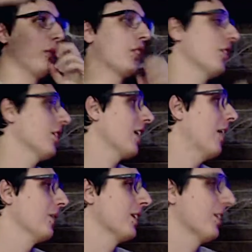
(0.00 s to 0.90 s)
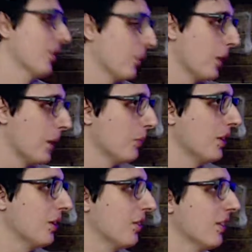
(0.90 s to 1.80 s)
sarcophagus of
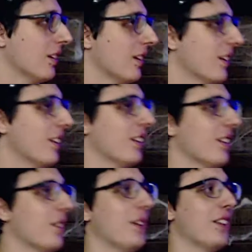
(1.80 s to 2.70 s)
Ramses V.